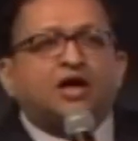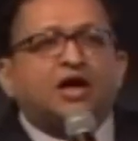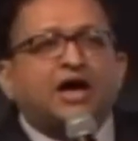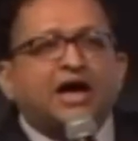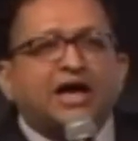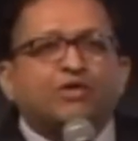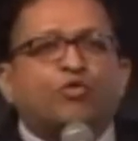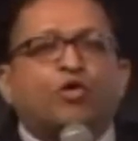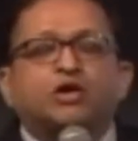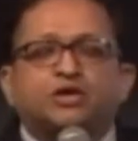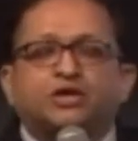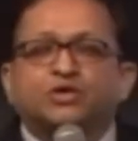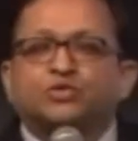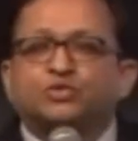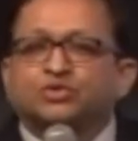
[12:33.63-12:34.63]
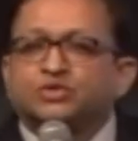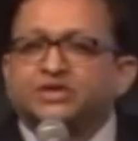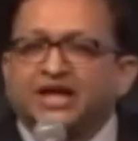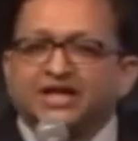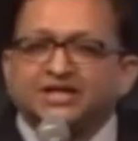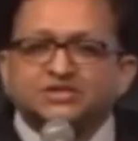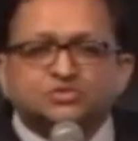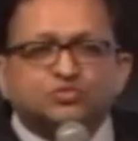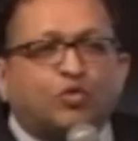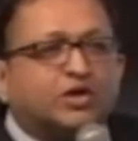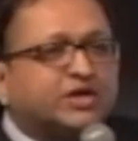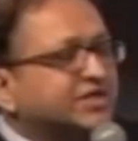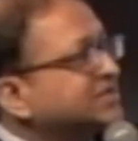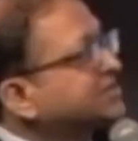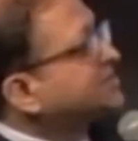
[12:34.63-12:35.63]
I want you to tell us what
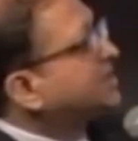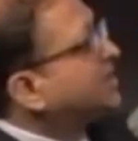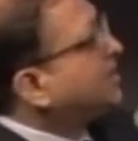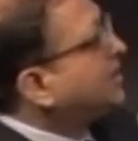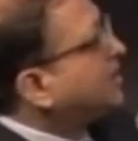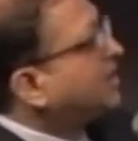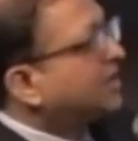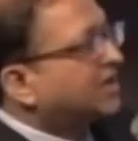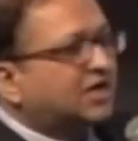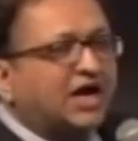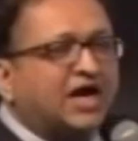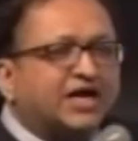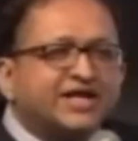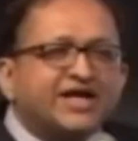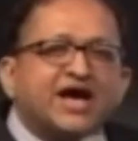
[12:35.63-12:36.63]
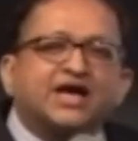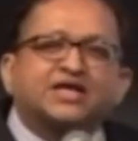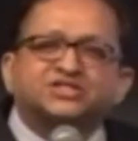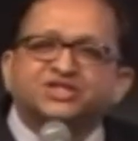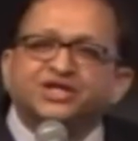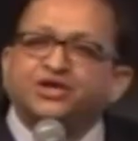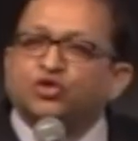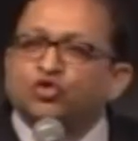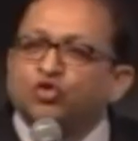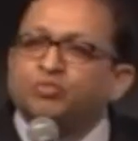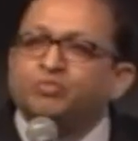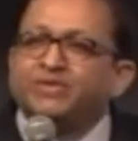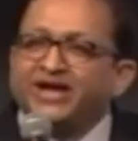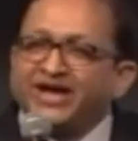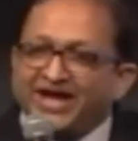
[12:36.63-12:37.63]
is cardiac
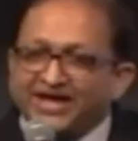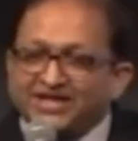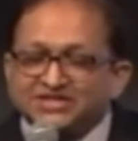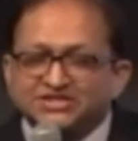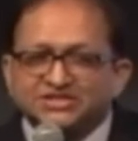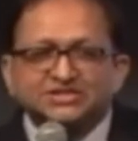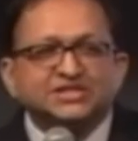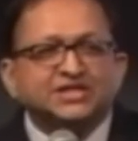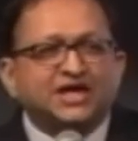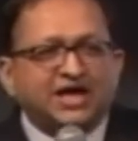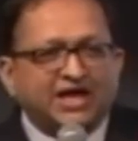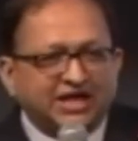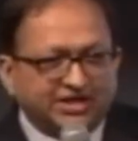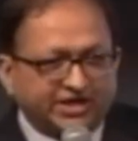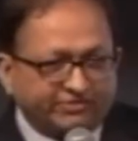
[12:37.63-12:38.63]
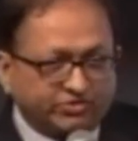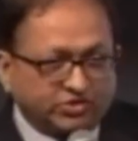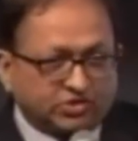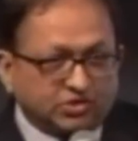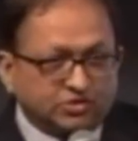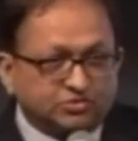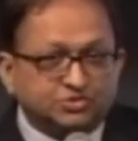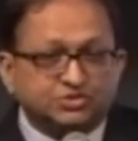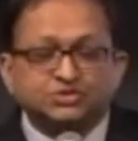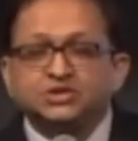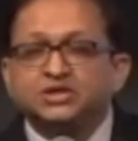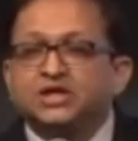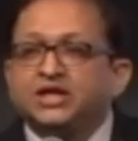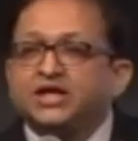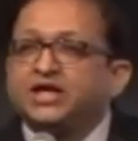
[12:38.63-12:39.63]
syndrome X. I'll give you clues.
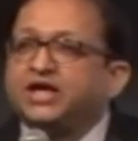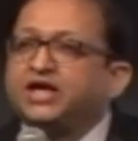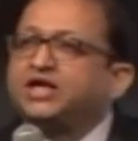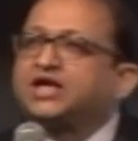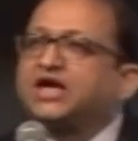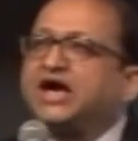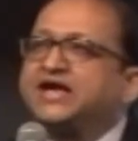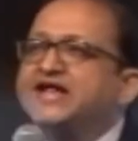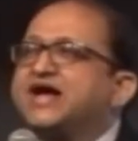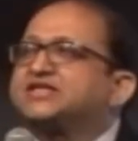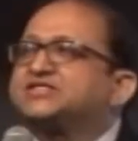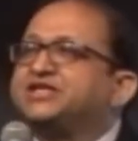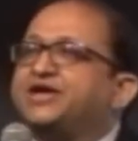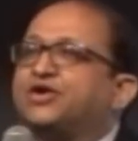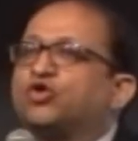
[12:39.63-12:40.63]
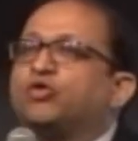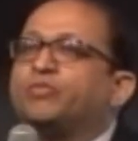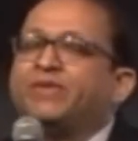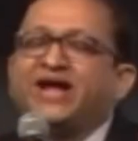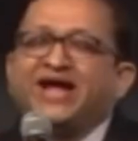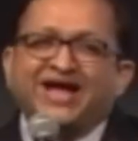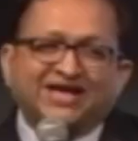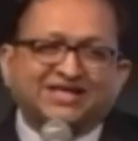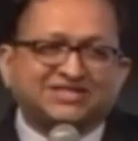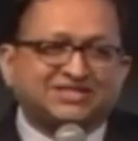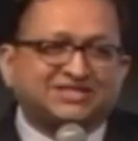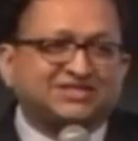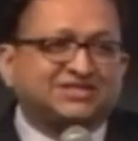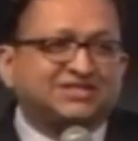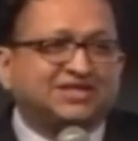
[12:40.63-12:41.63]
In cardiac syndrome
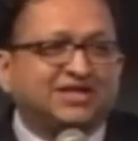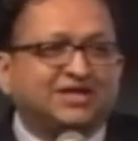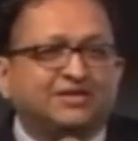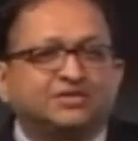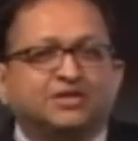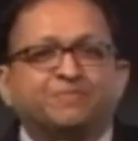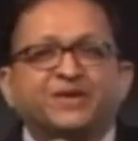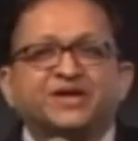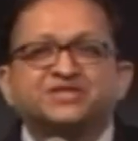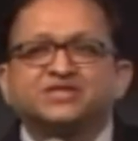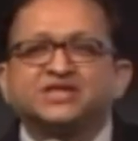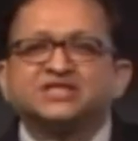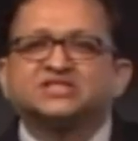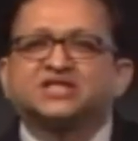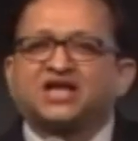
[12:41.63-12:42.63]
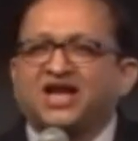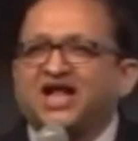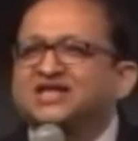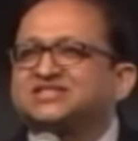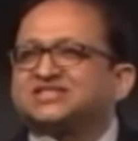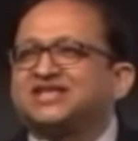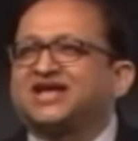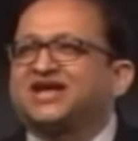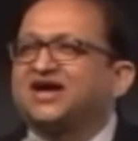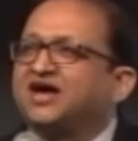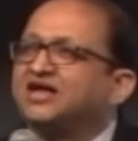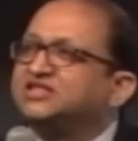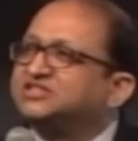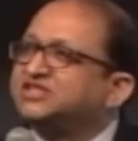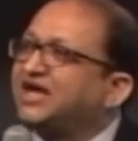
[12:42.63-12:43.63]
X, the patient has classic
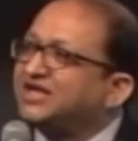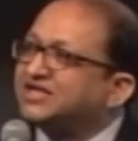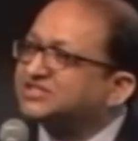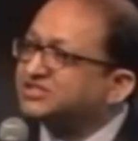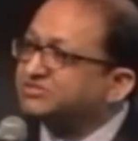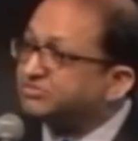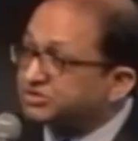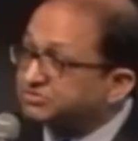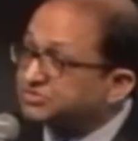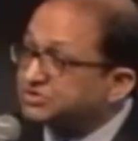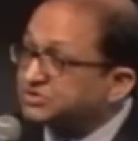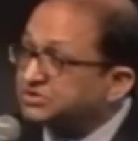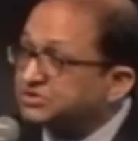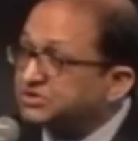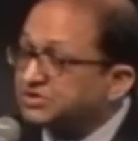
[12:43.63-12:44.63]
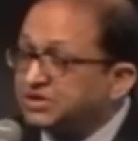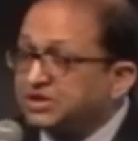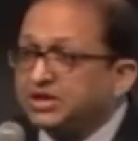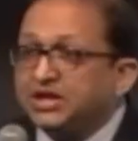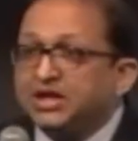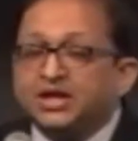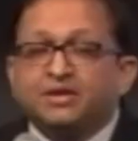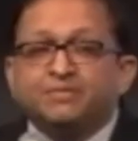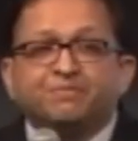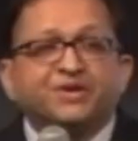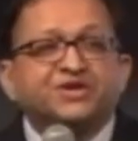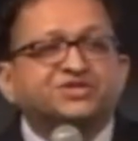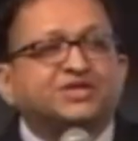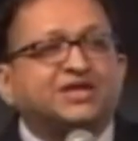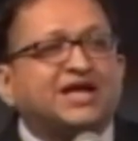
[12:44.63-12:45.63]
anginal symptoms.
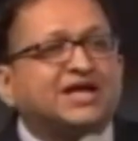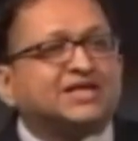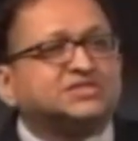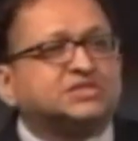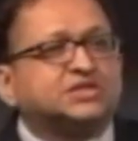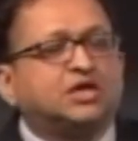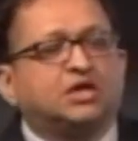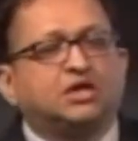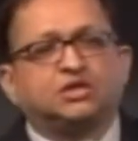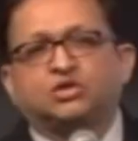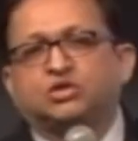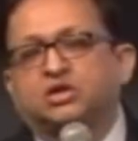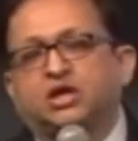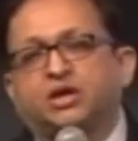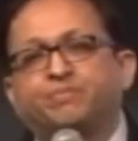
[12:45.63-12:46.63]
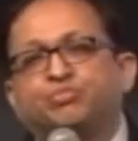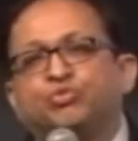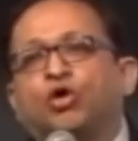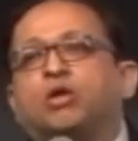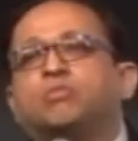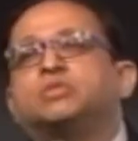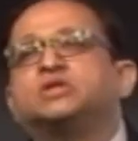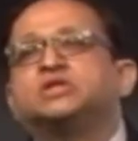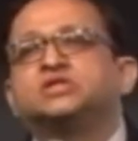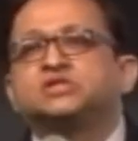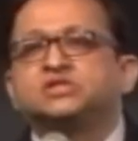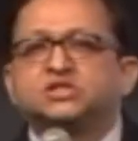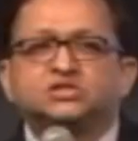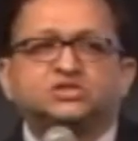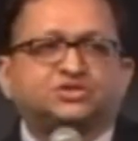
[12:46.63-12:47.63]
Patient has an abnormal
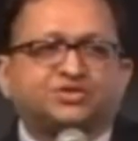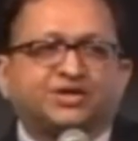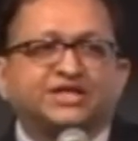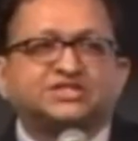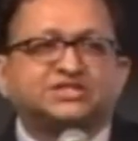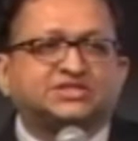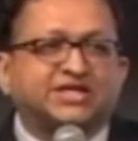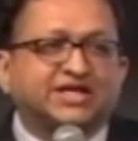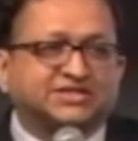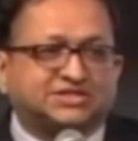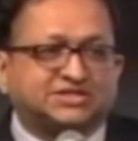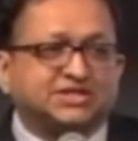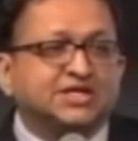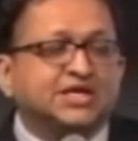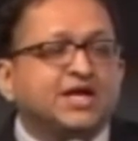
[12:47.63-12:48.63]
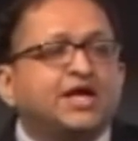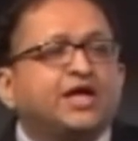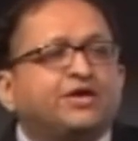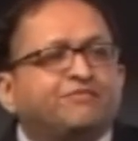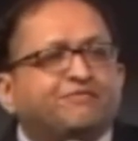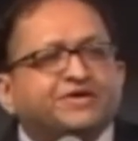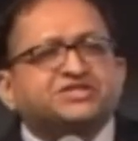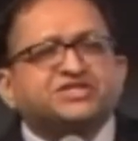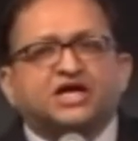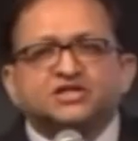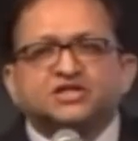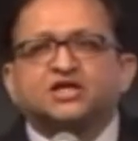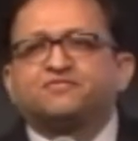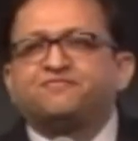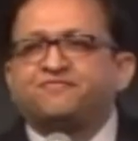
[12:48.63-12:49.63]
stress test. Which
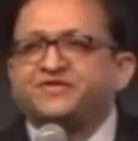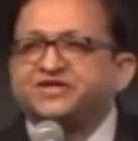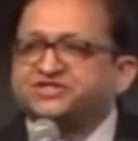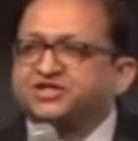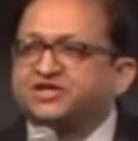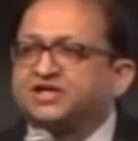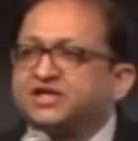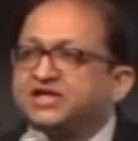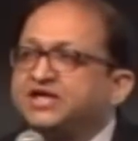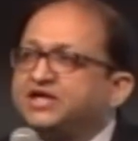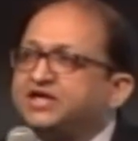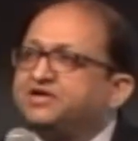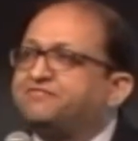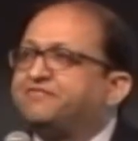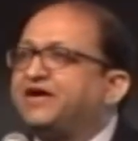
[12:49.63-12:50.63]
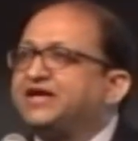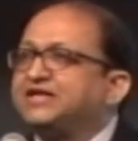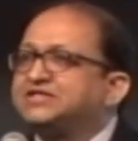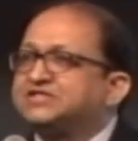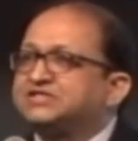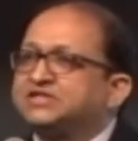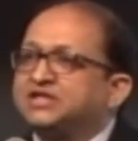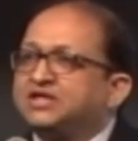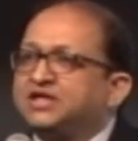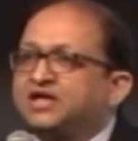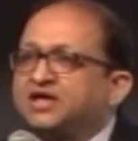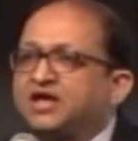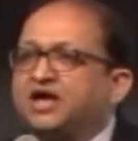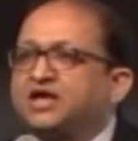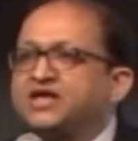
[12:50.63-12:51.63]
other feature defines
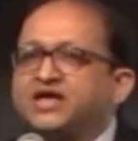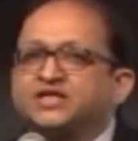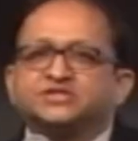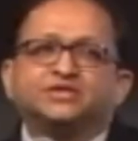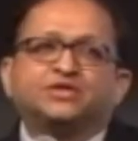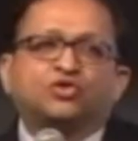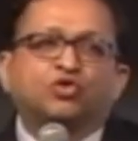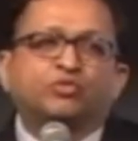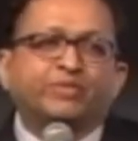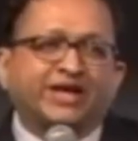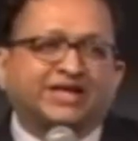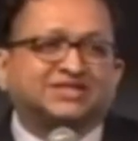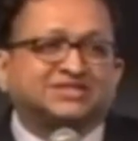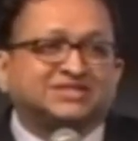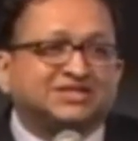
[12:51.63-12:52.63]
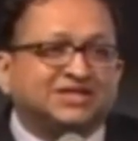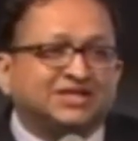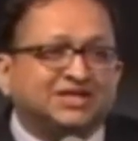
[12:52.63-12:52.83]
cardiac syndrome X?